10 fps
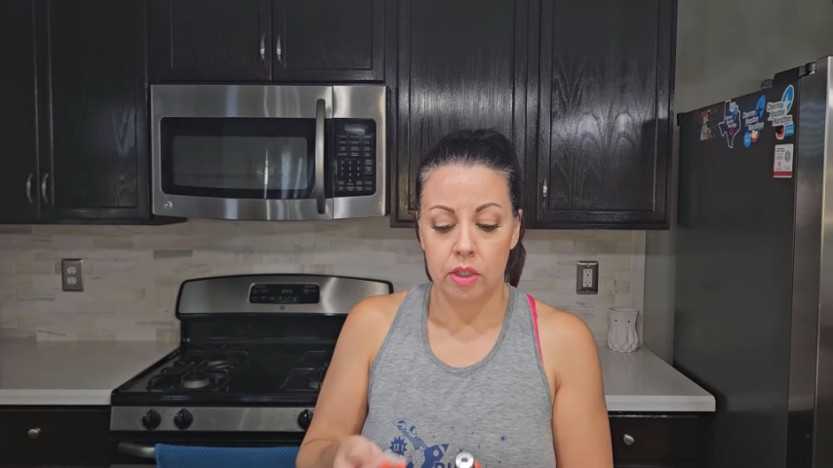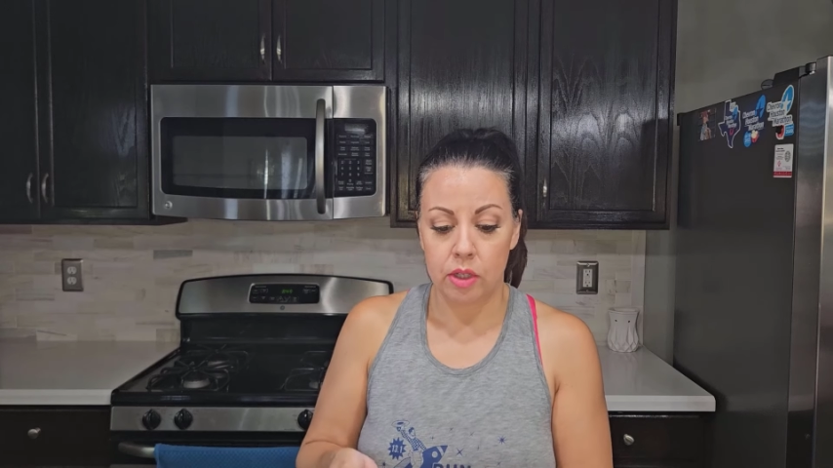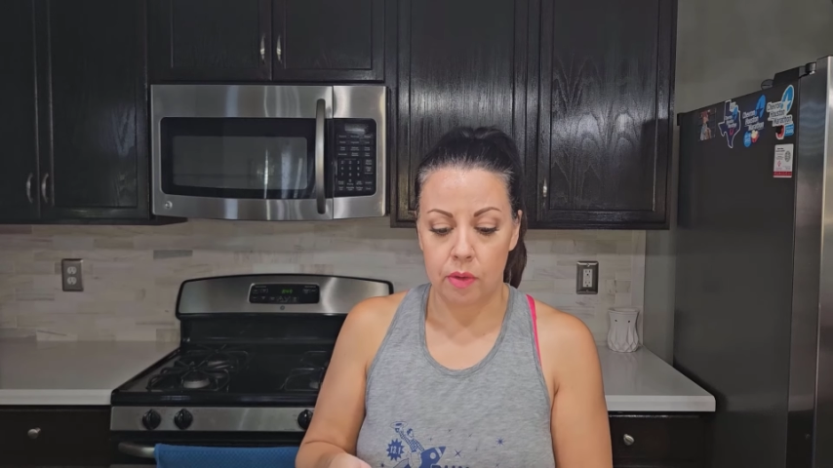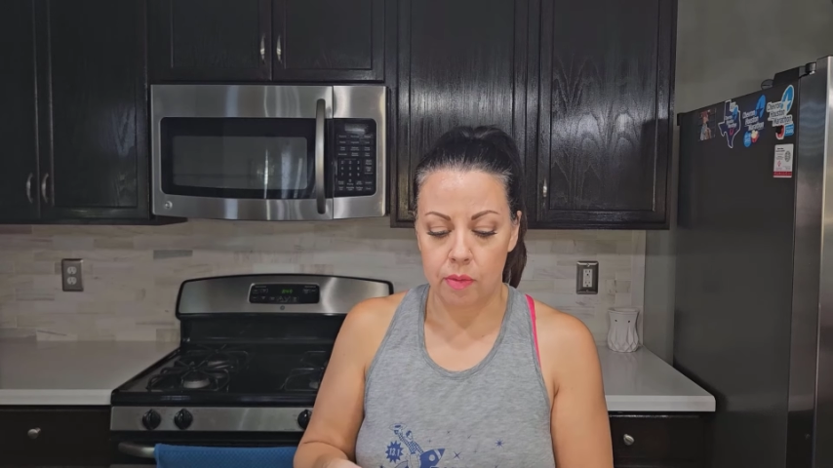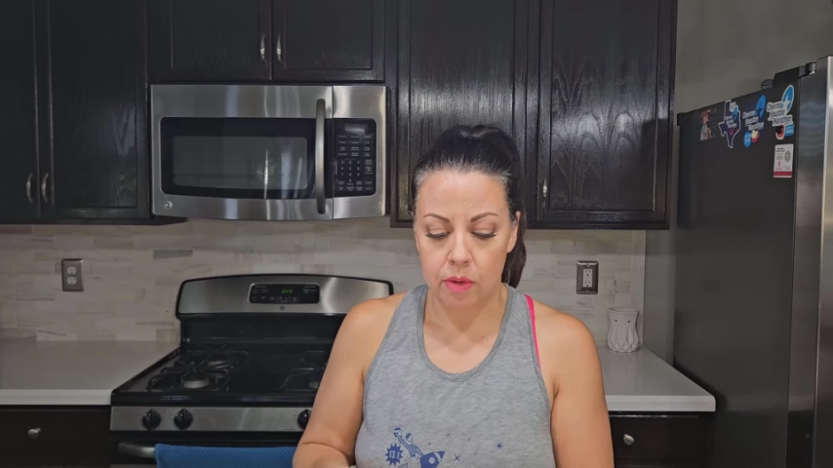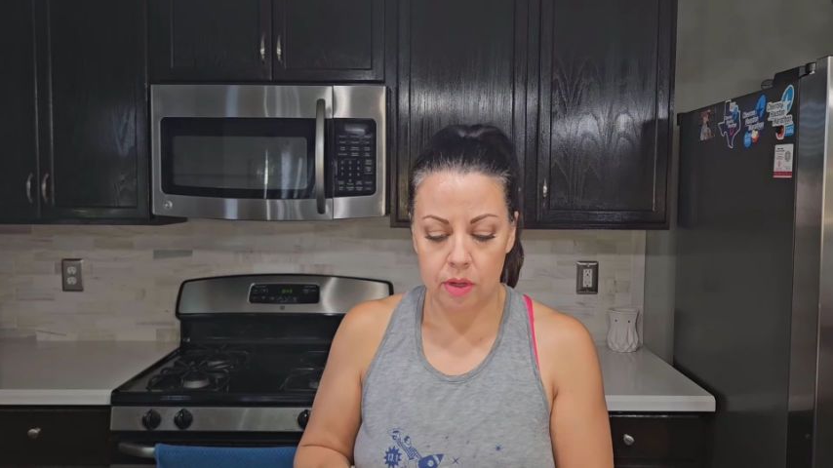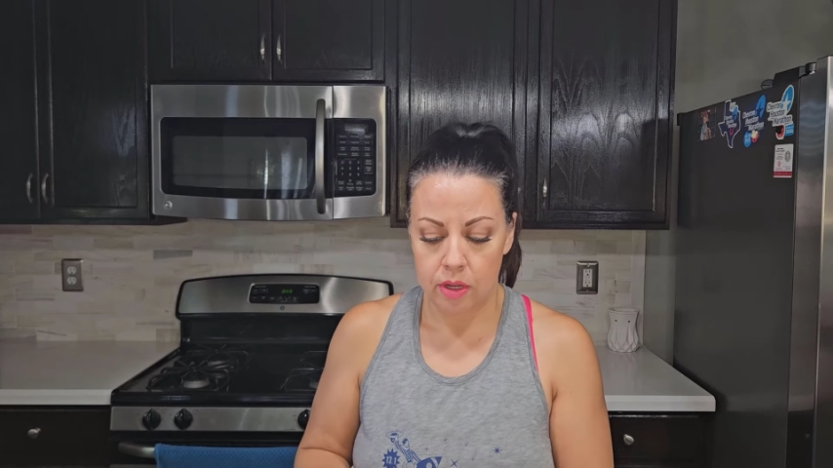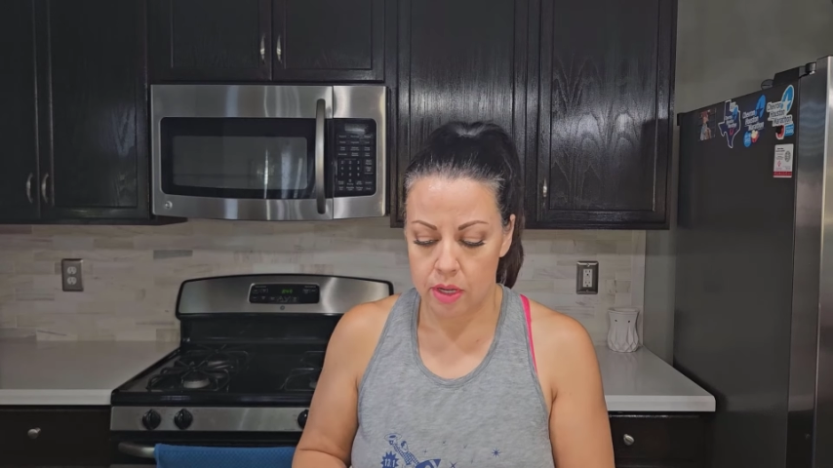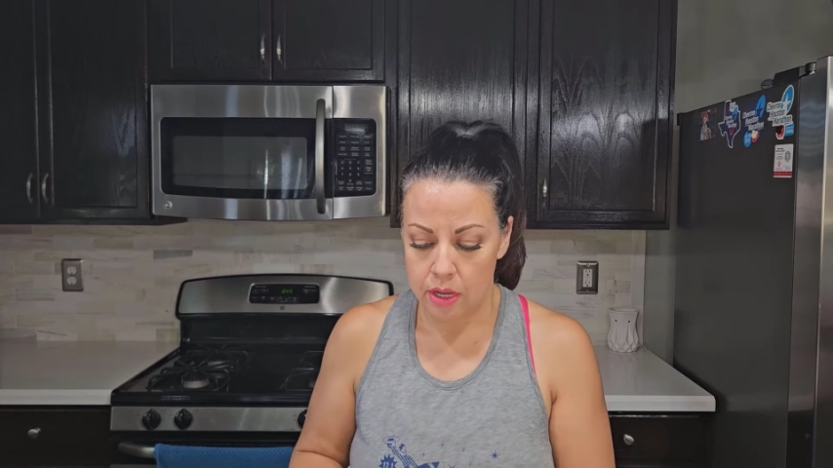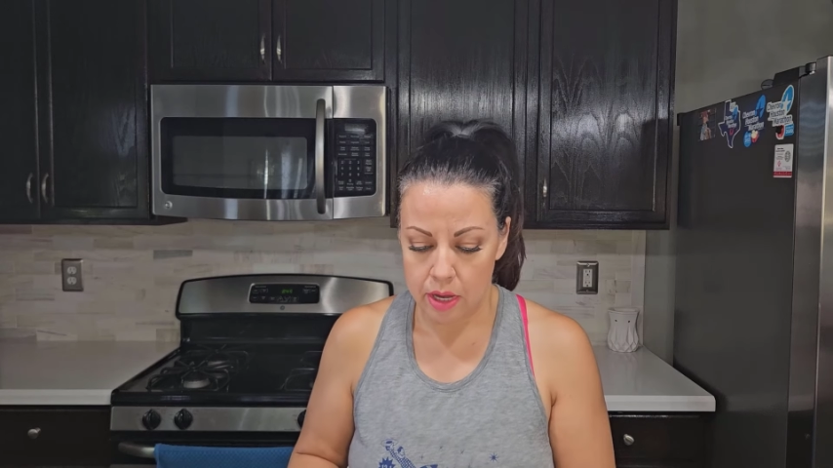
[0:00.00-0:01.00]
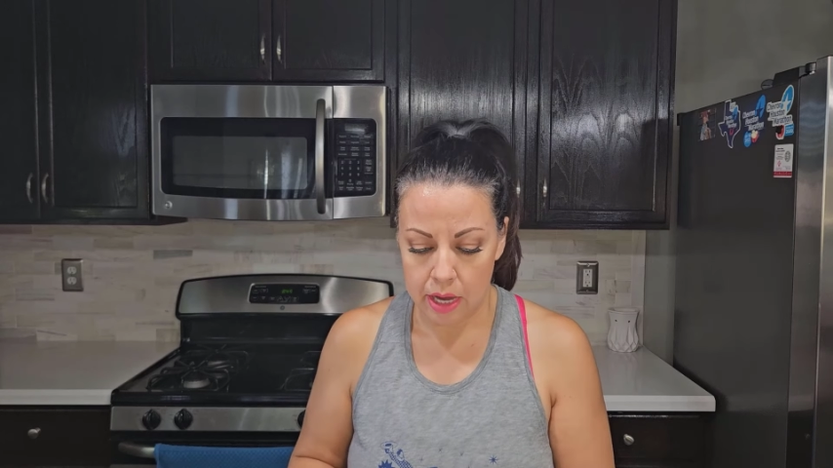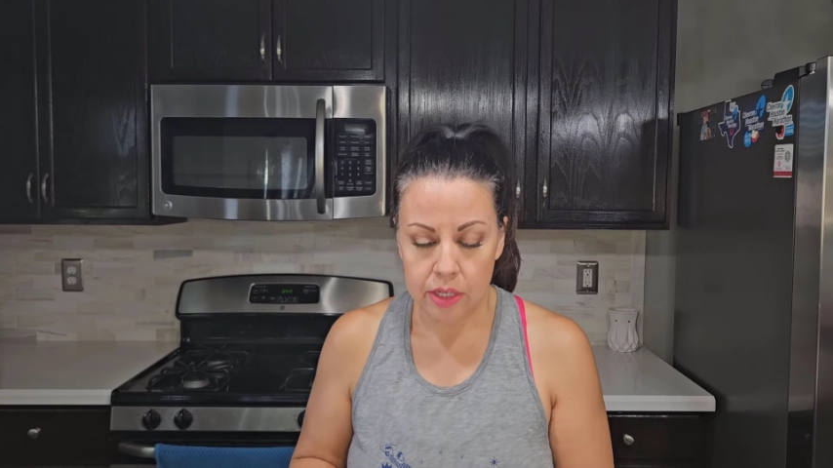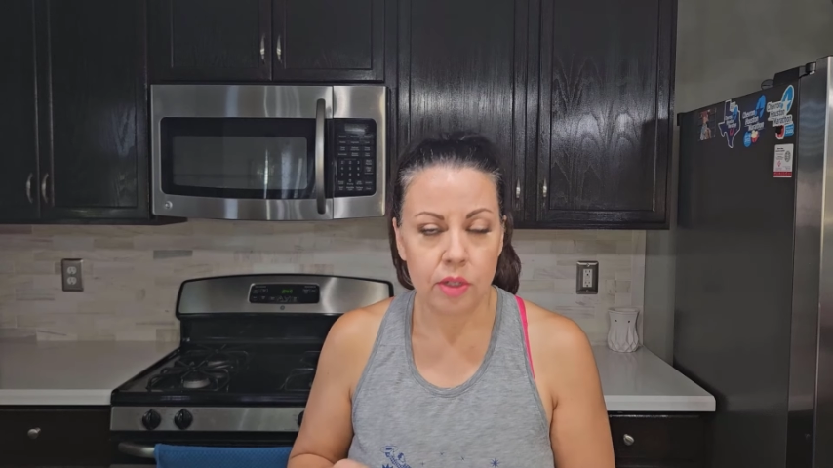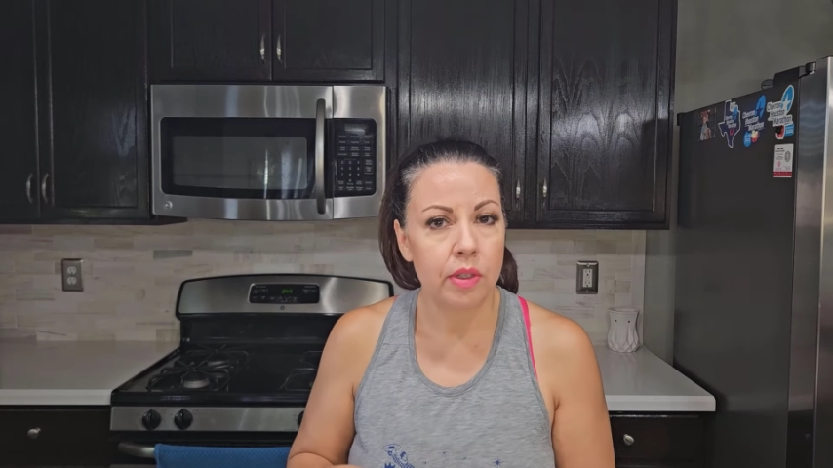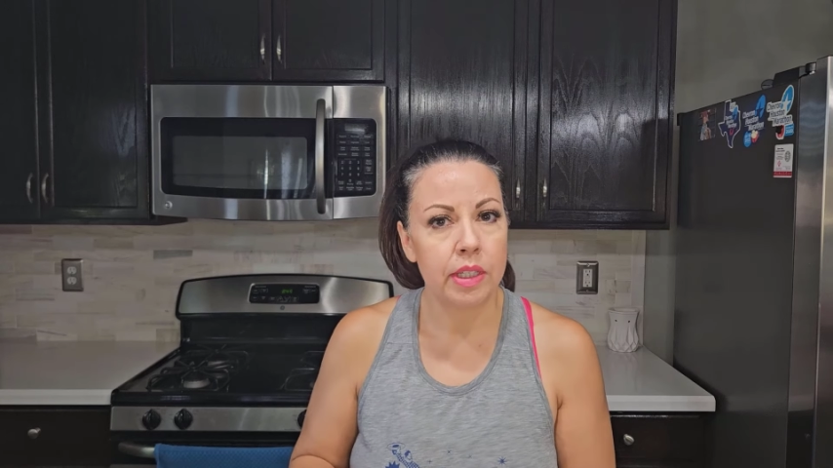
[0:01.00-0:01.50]
So
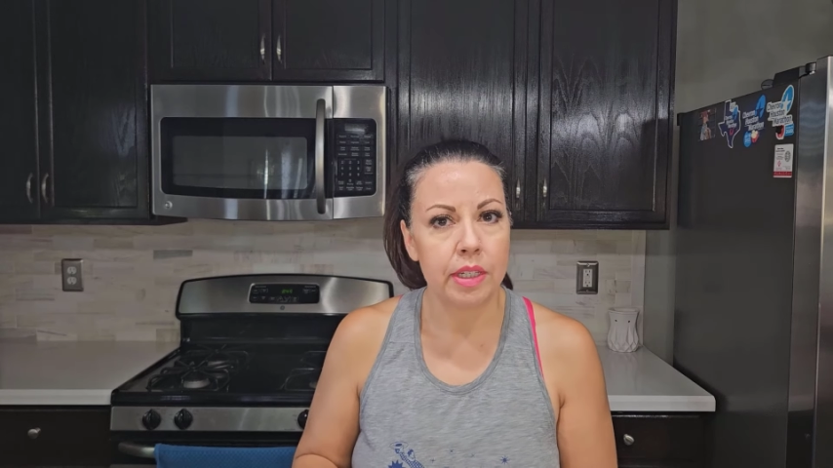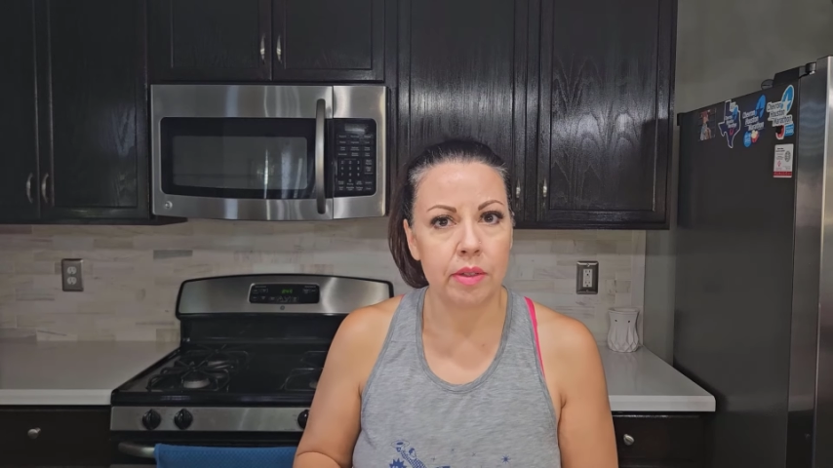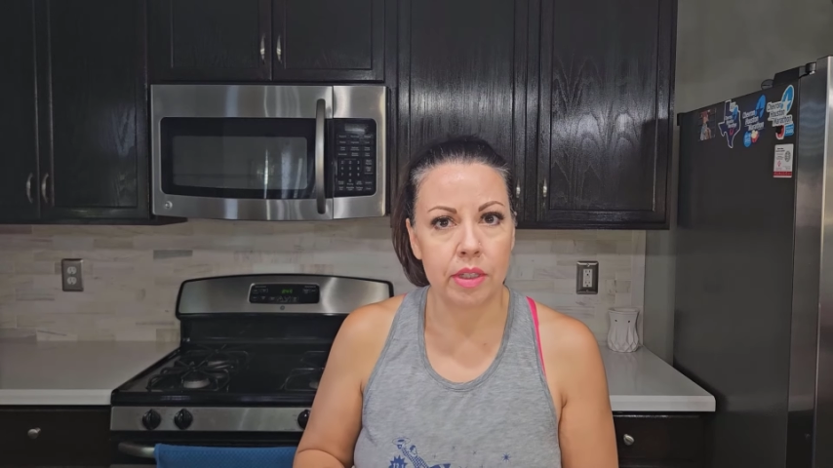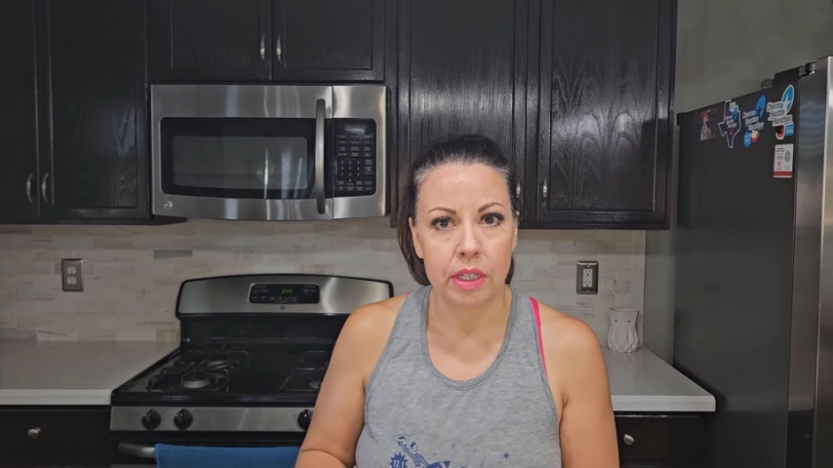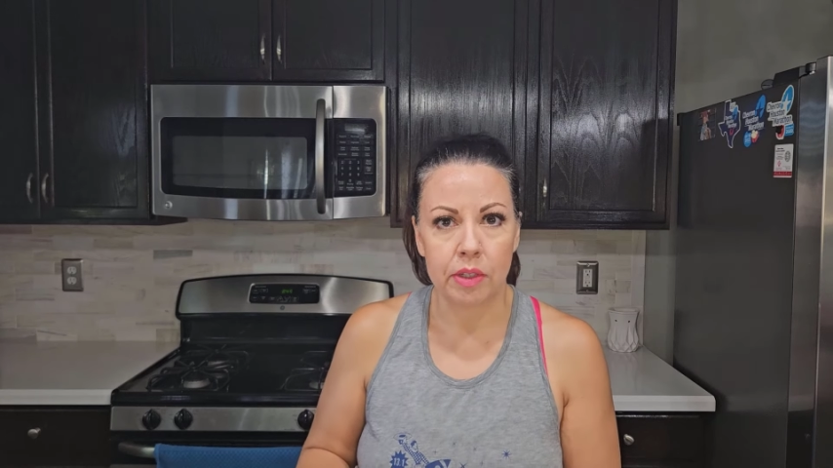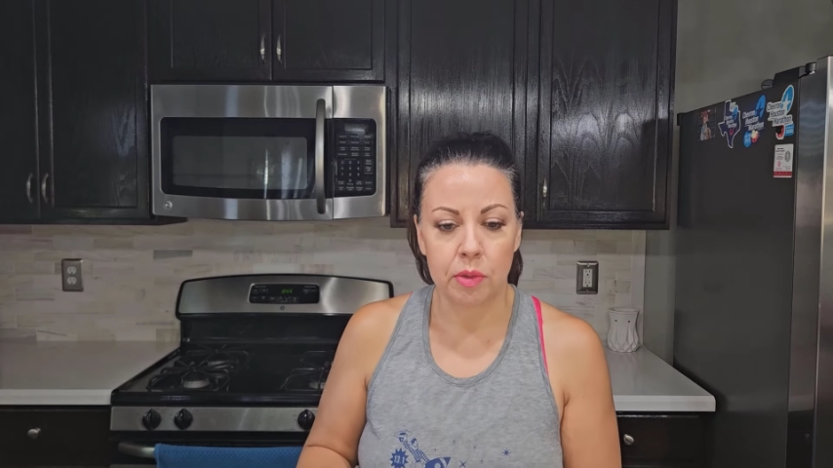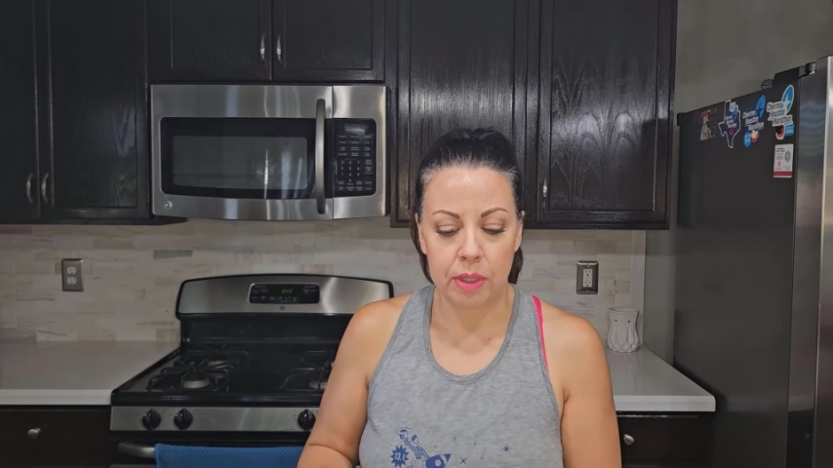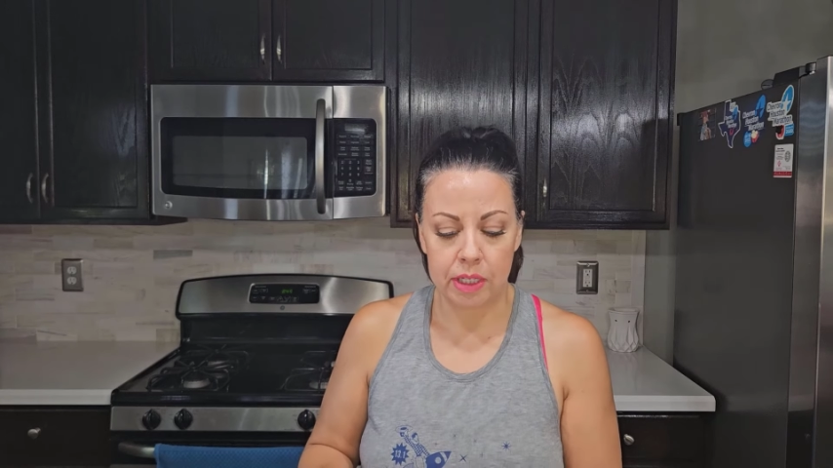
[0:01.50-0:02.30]
I do this downstairs